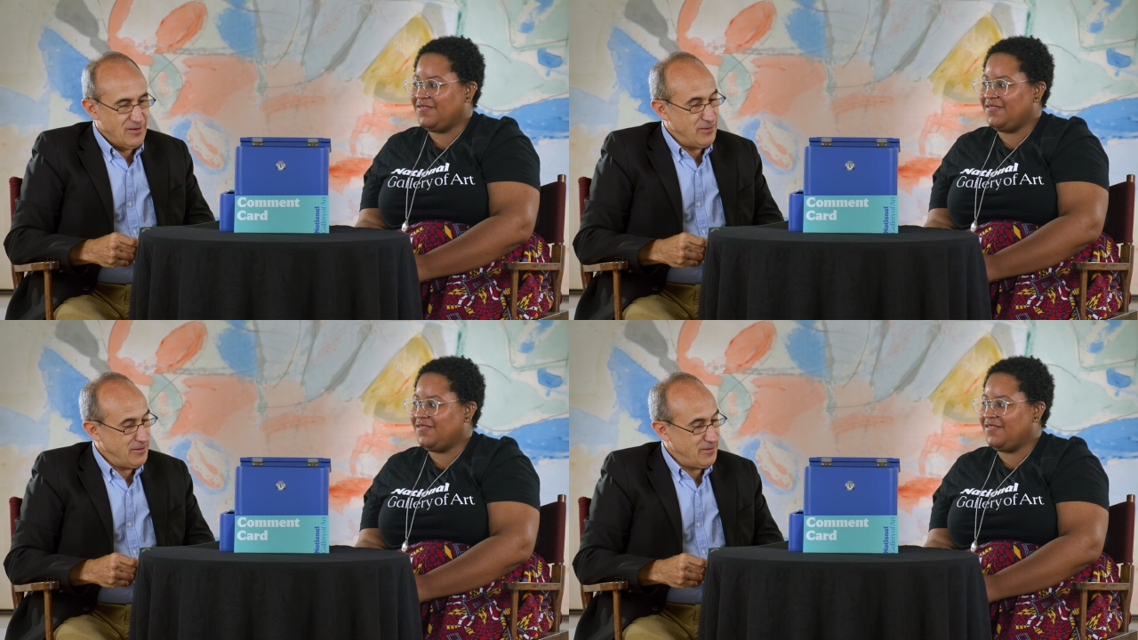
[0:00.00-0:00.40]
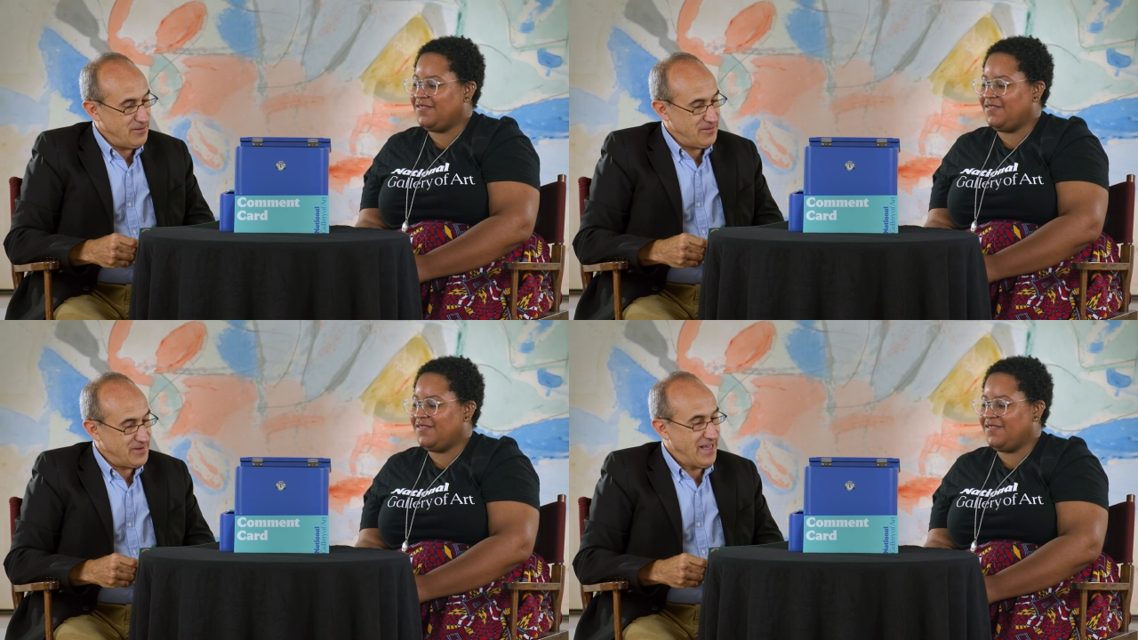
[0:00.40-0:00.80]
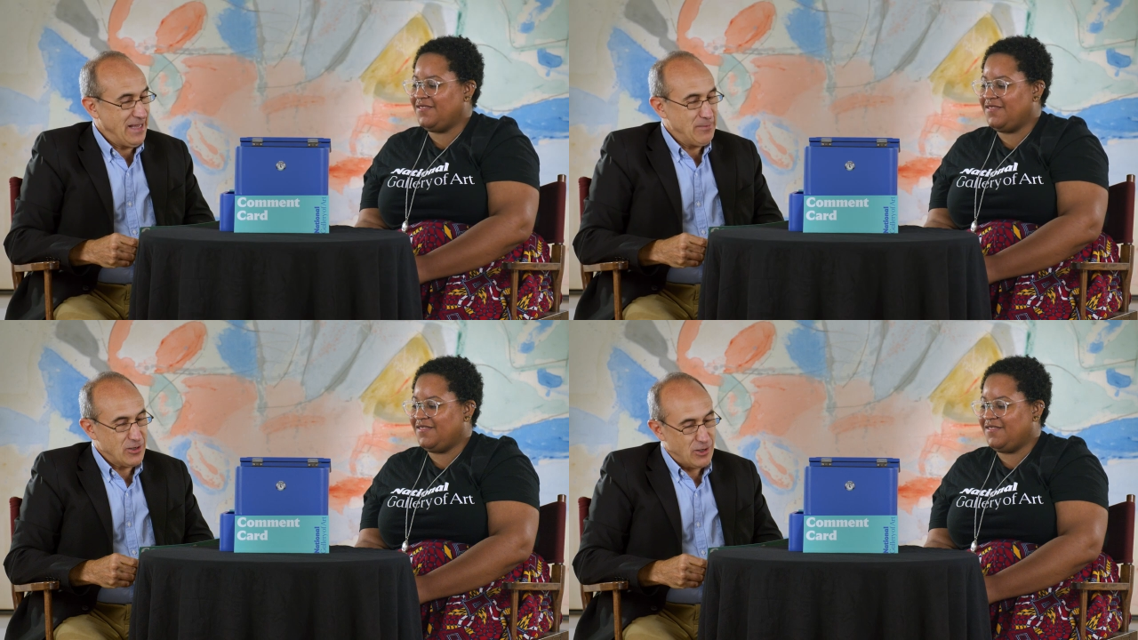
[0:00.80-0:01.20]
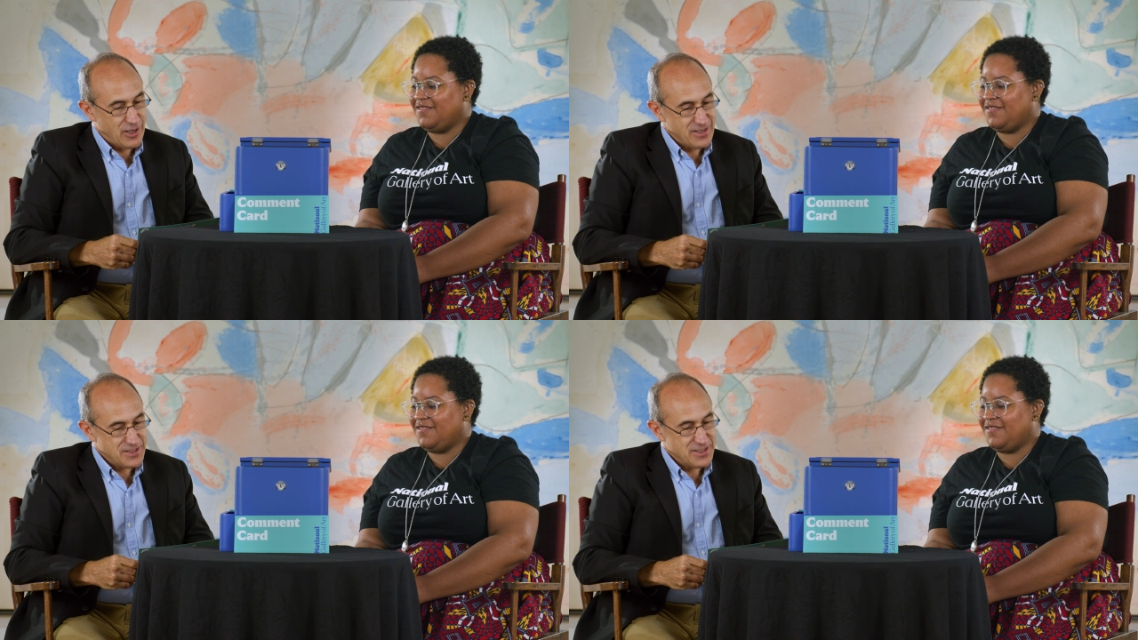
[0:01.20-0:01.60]
Speaker 1: Oh, name an
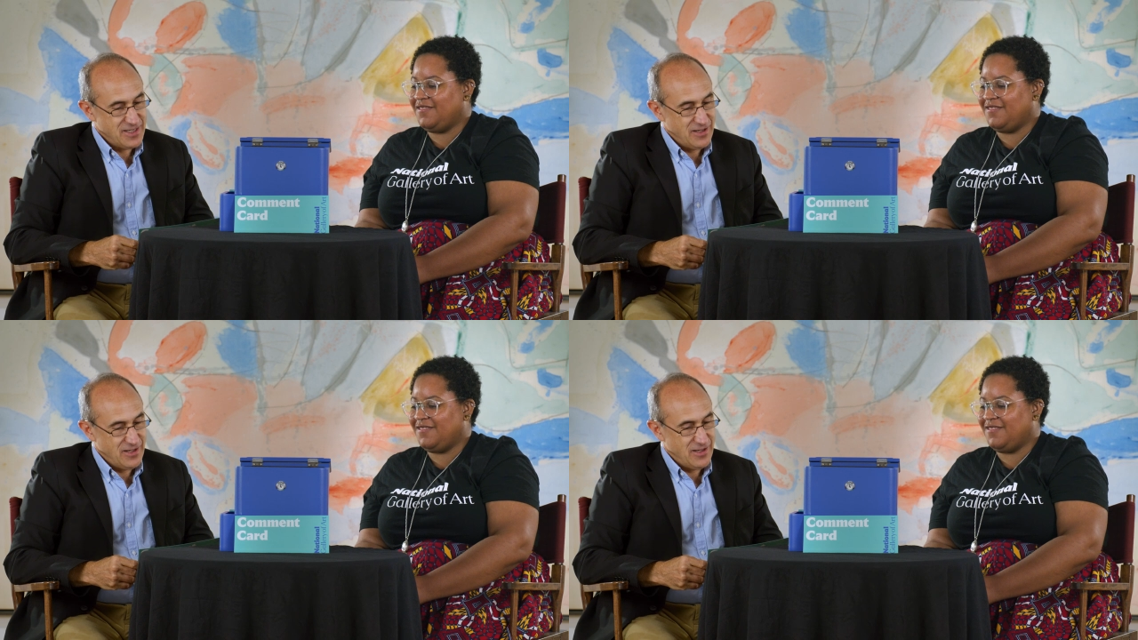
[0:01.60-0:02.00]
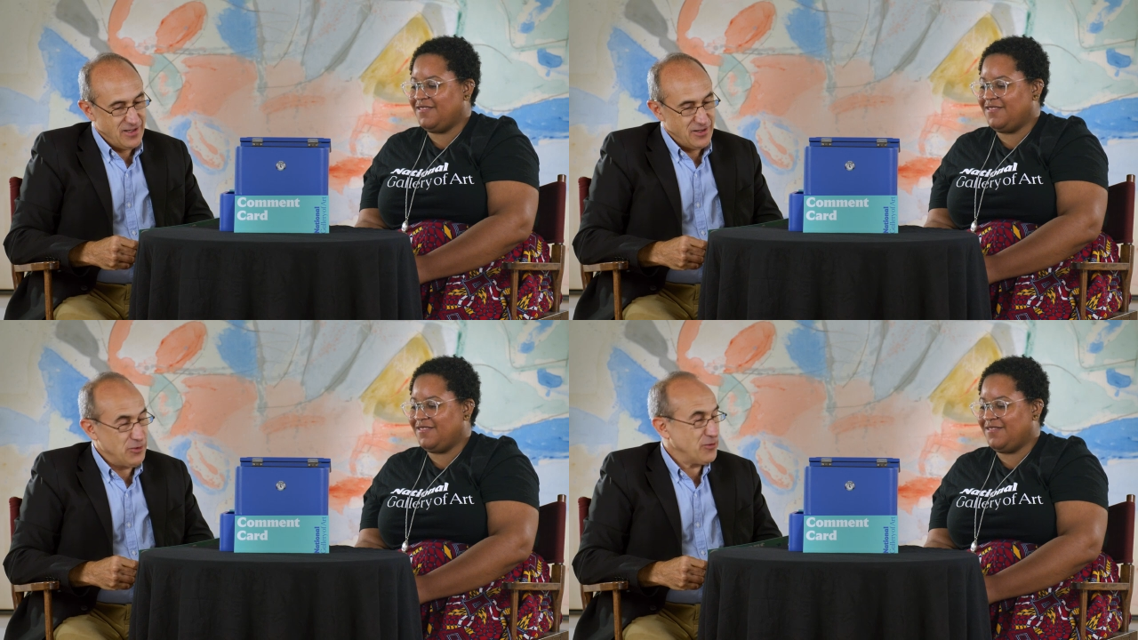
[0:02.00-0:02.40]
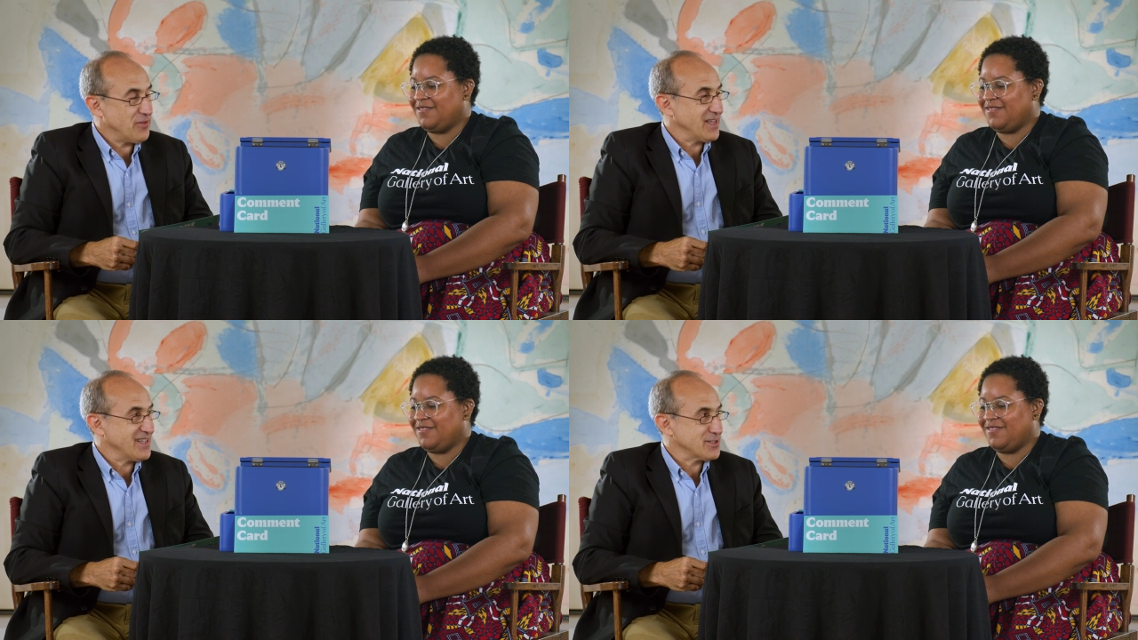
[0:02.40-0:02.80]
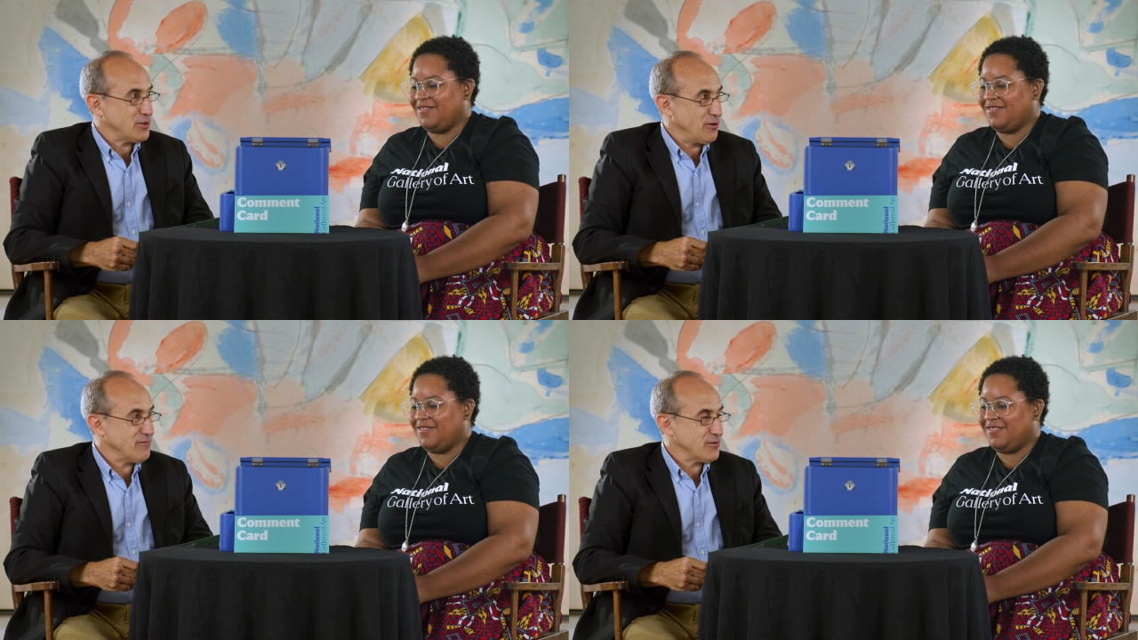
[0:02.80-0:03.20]
artist you think is
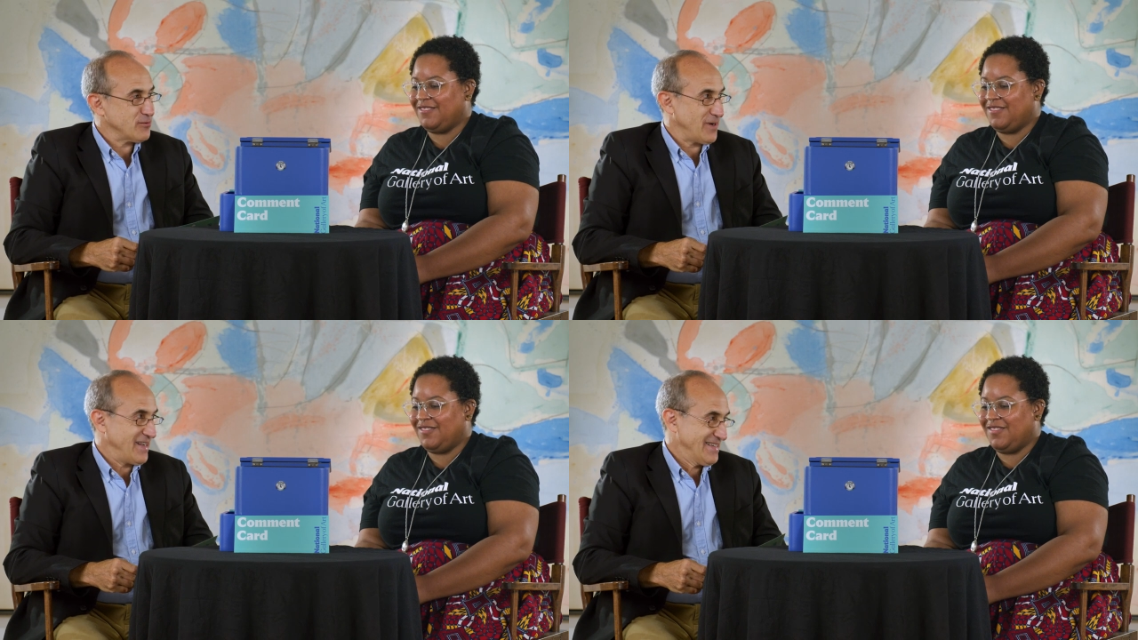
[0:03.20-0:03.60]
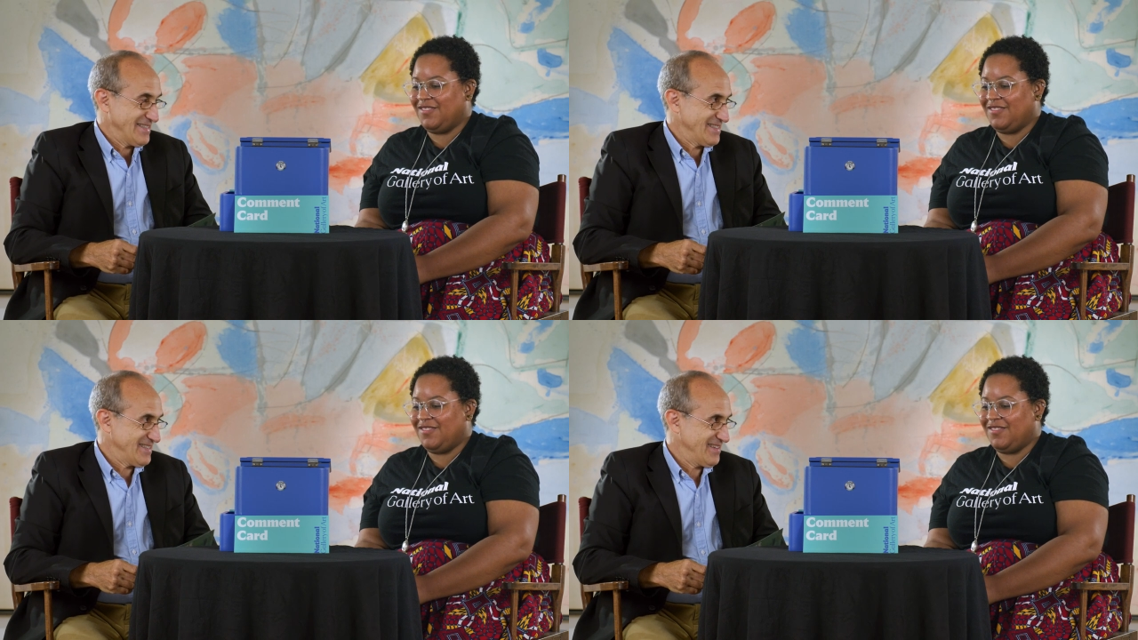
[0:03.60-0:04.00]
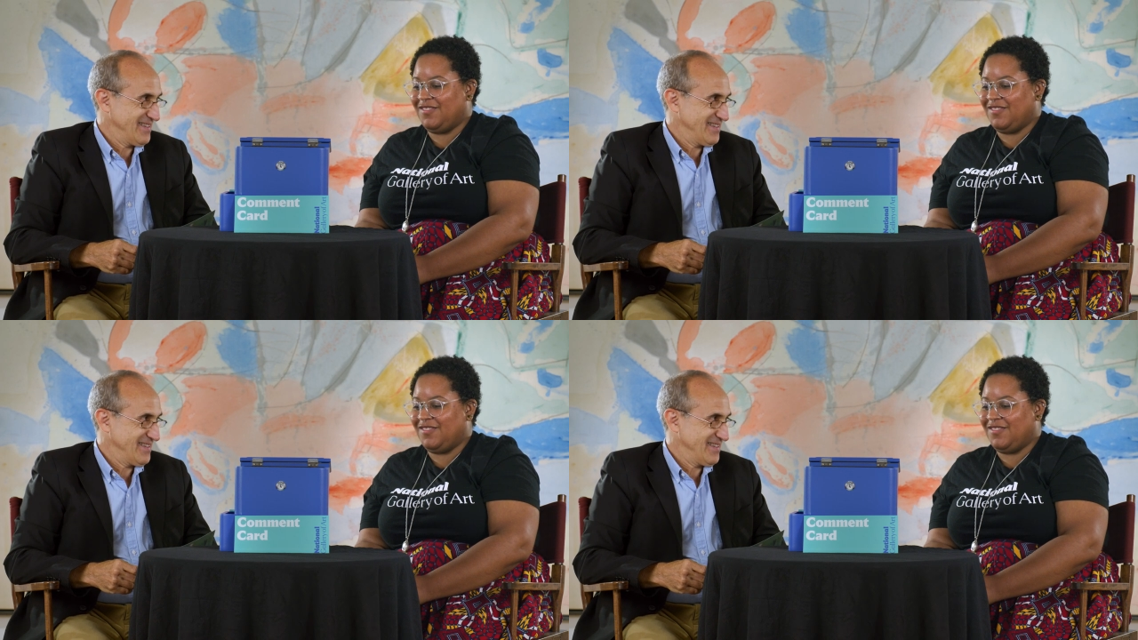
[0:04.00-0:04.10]
overrated.